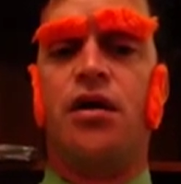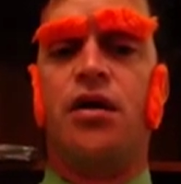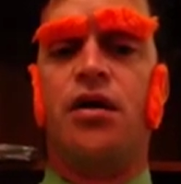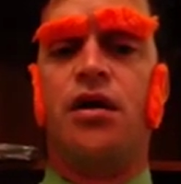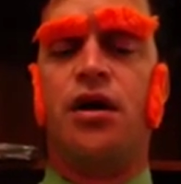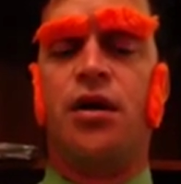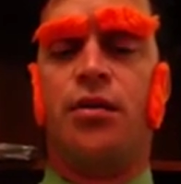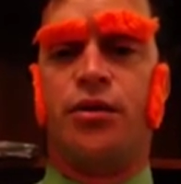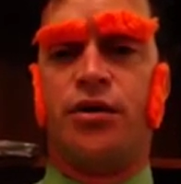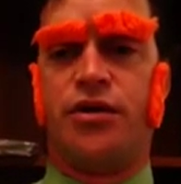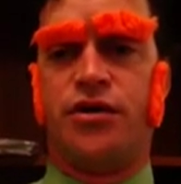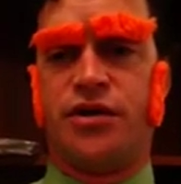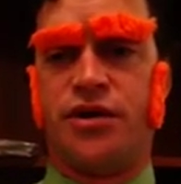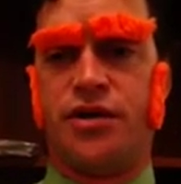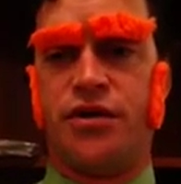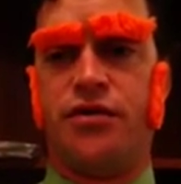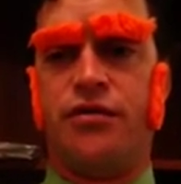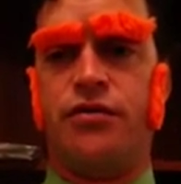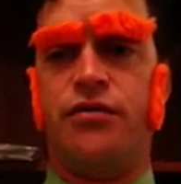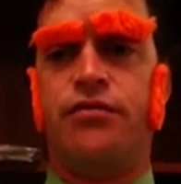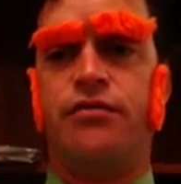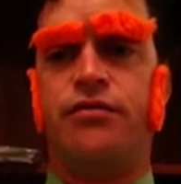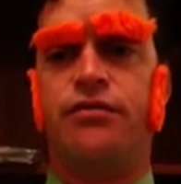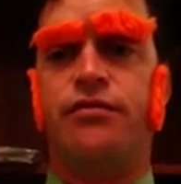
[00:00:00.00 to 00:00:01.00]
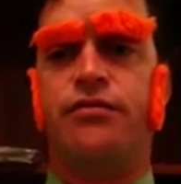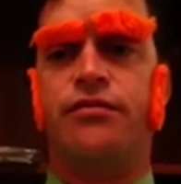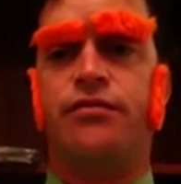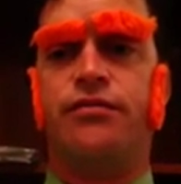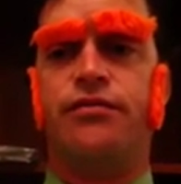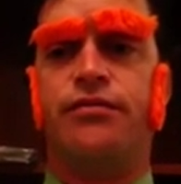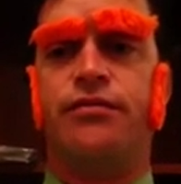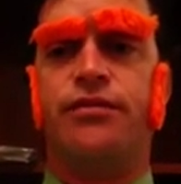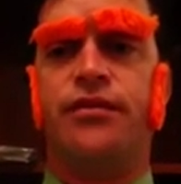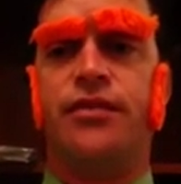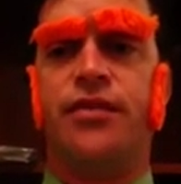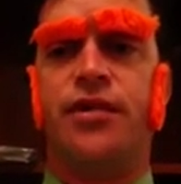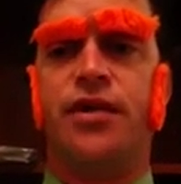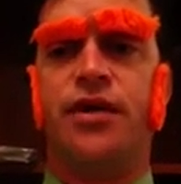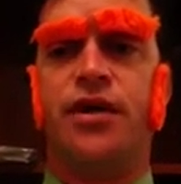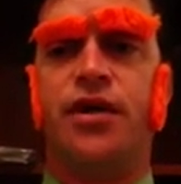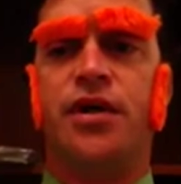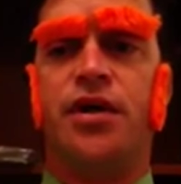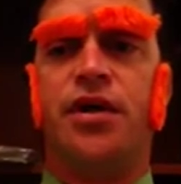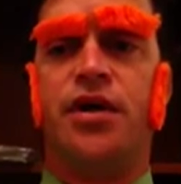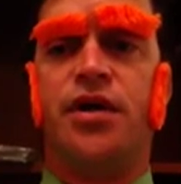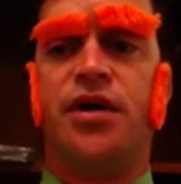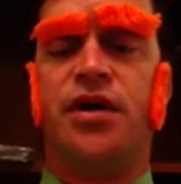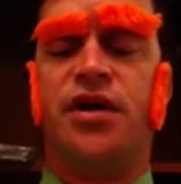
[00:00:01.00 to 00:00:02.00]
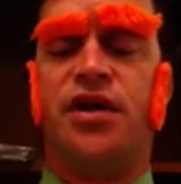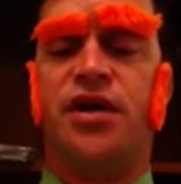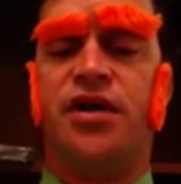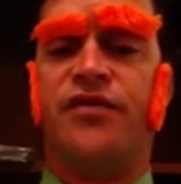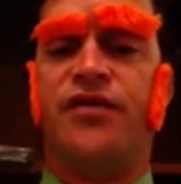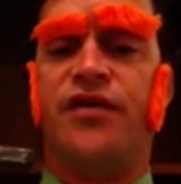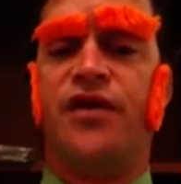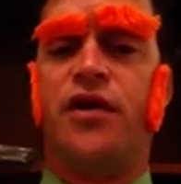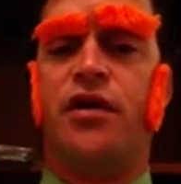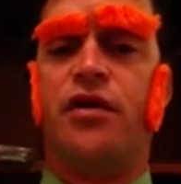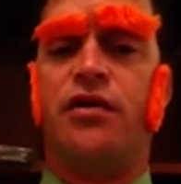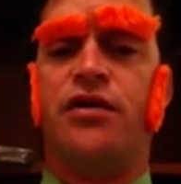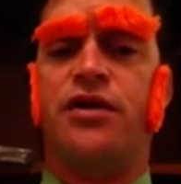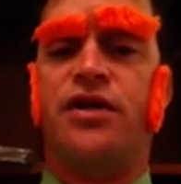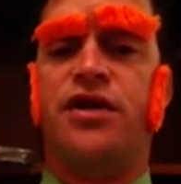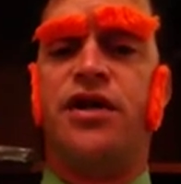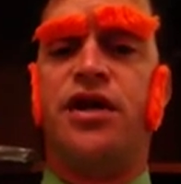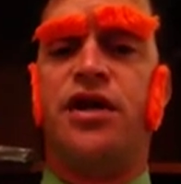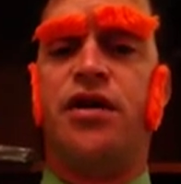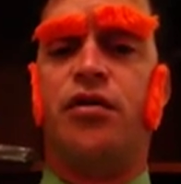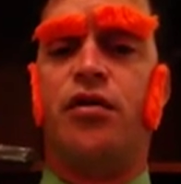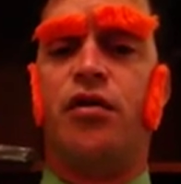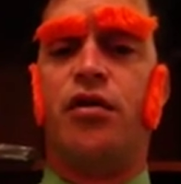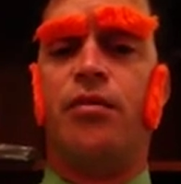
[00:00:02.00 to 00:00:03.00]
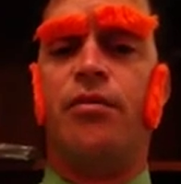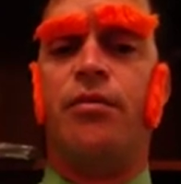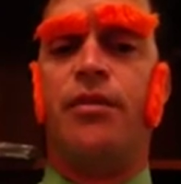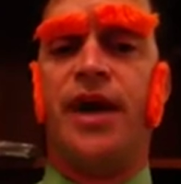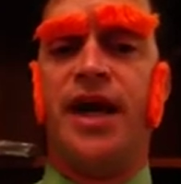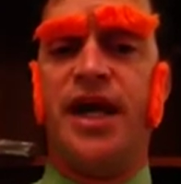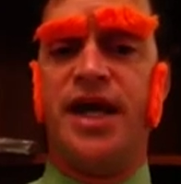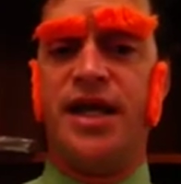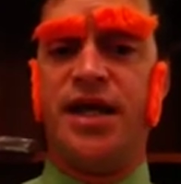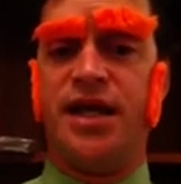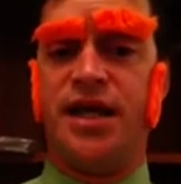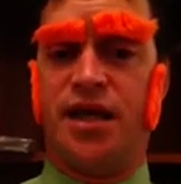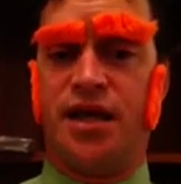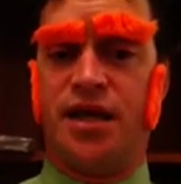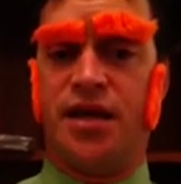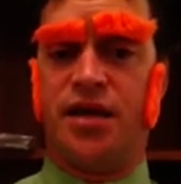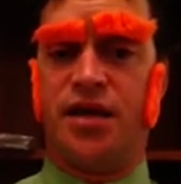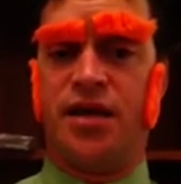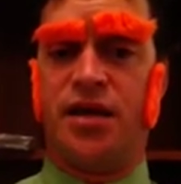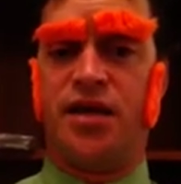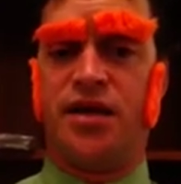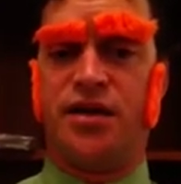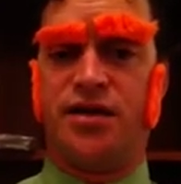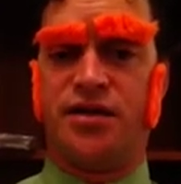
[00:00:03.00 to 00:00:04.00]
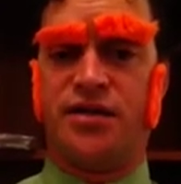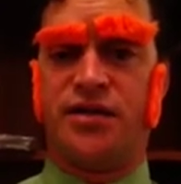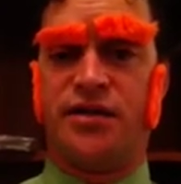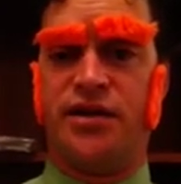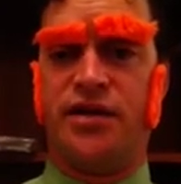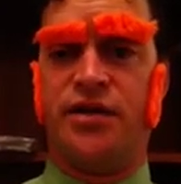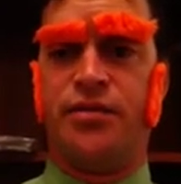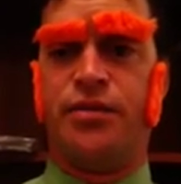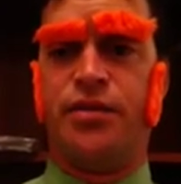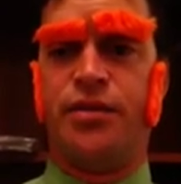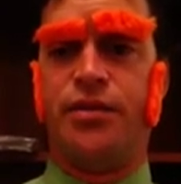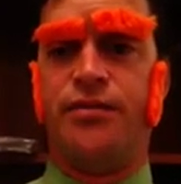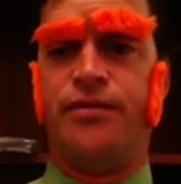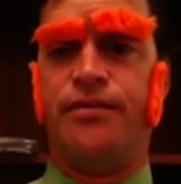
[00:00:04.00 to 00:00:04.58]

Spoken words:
Number 2, difficulty in remaining asleep.